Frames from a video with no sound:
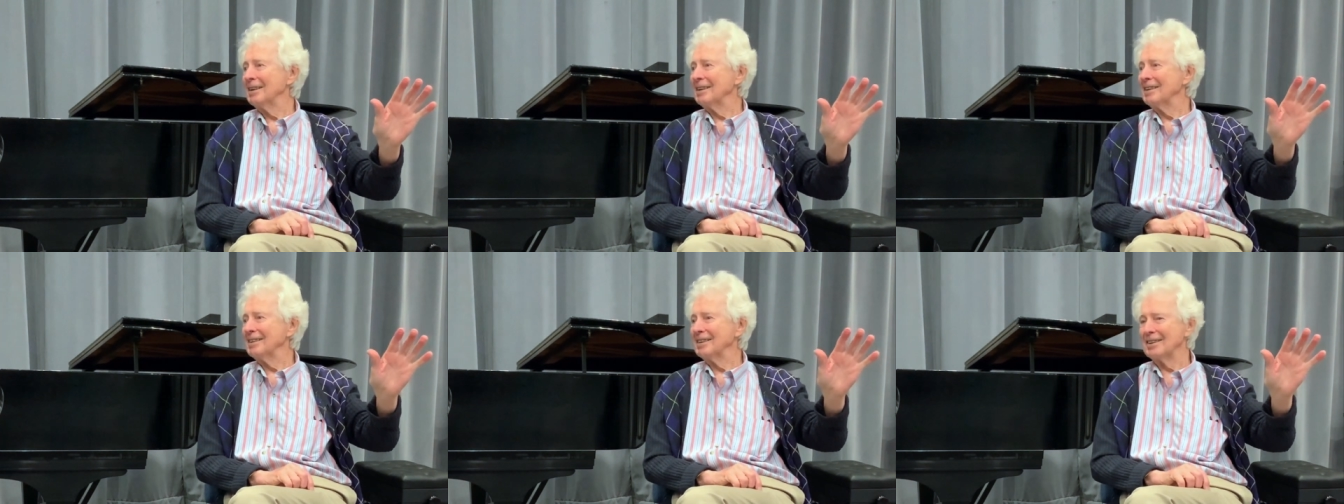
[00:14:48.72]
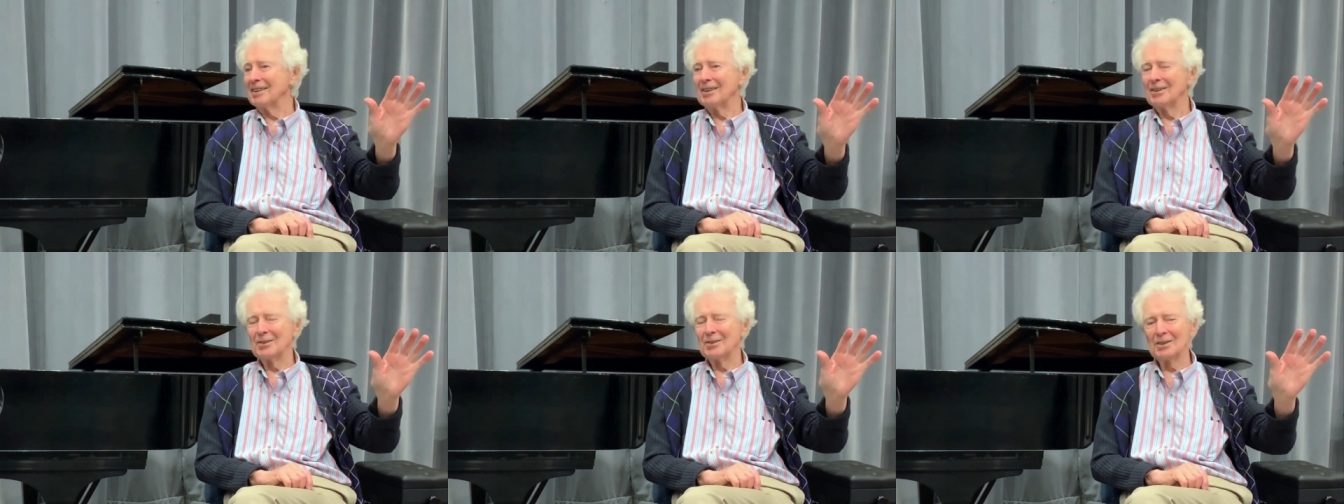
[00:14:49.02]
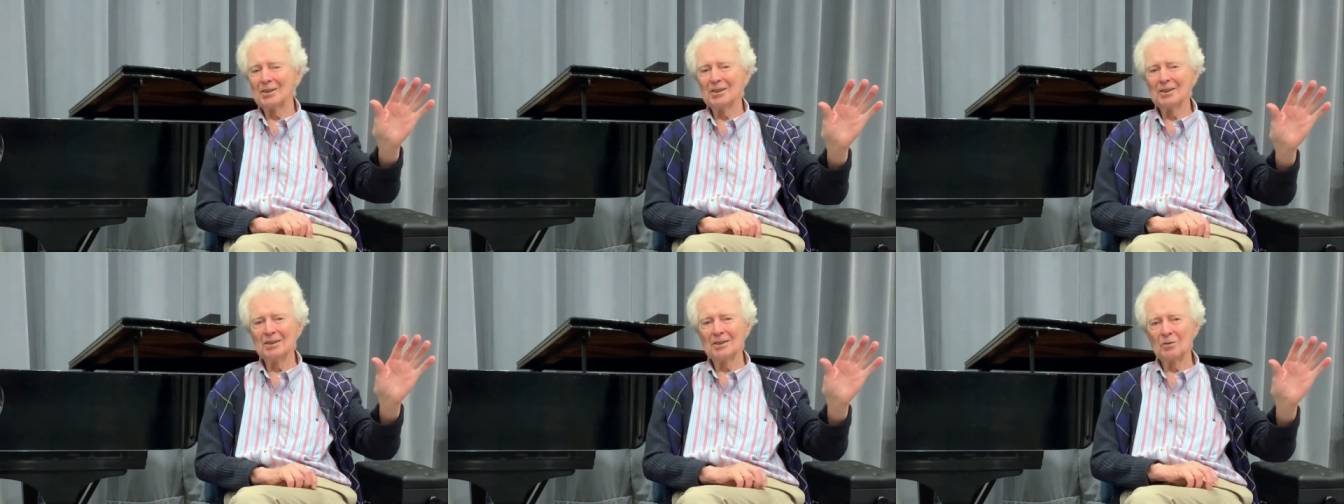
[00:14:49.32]
You
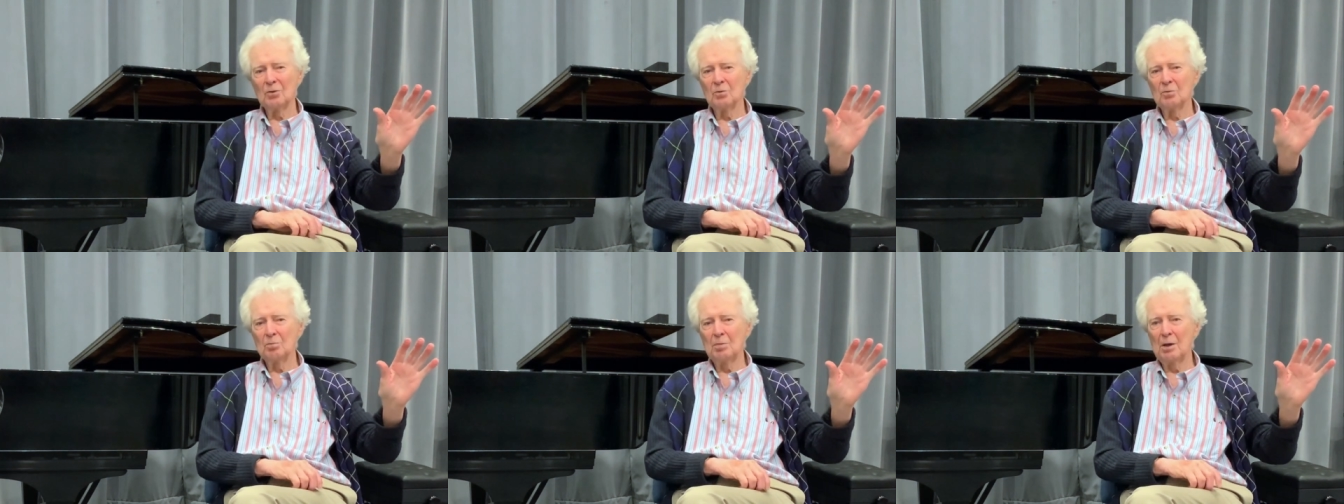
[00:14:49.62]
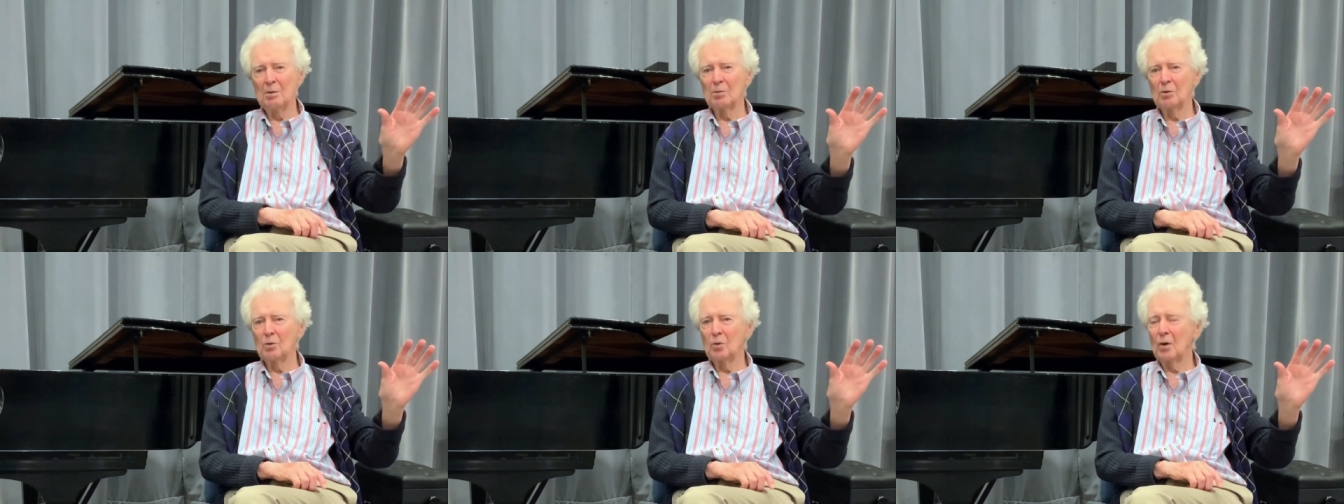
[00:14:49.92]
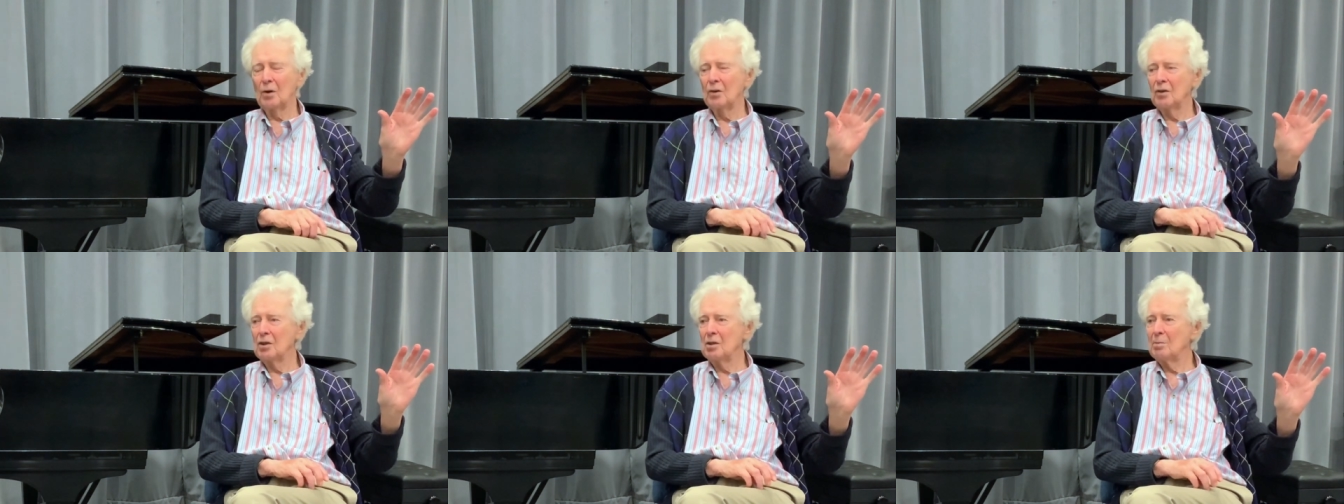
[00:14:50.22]
know, people
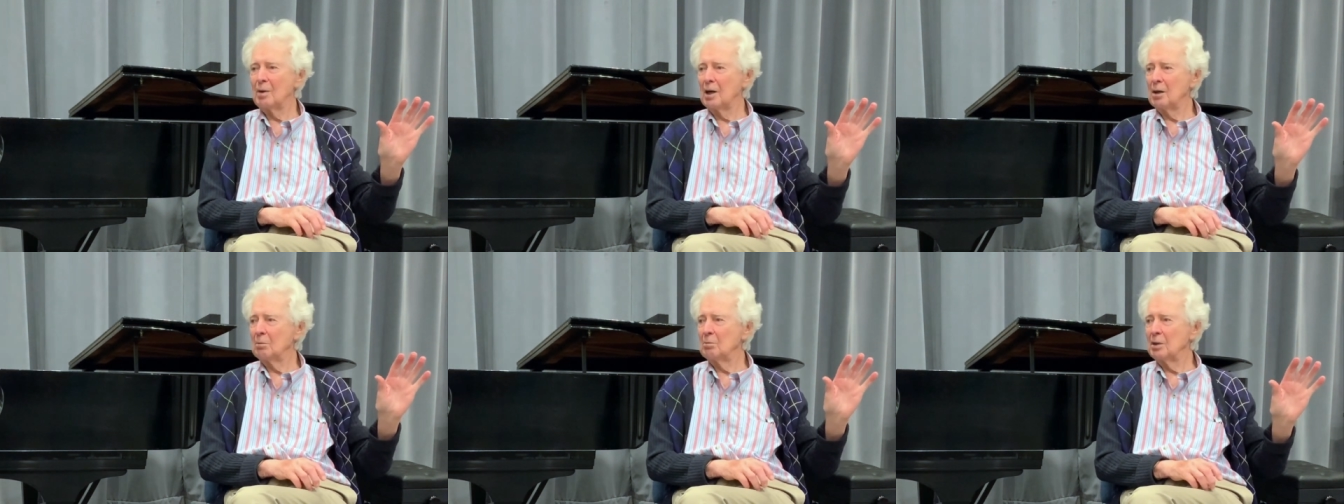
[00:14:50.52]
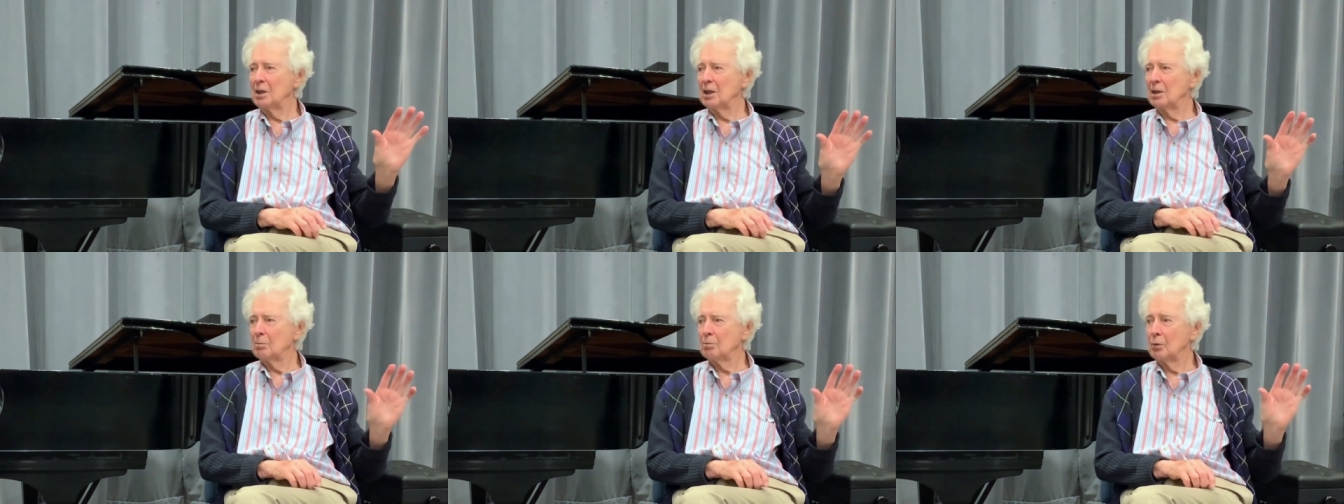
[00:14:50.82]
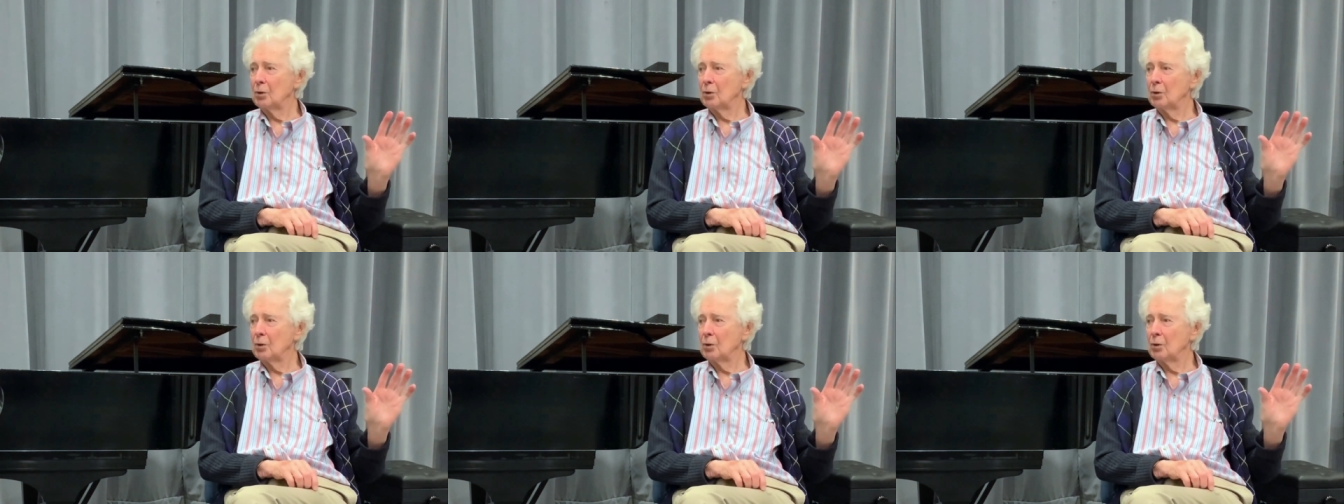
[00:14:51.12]
worry about being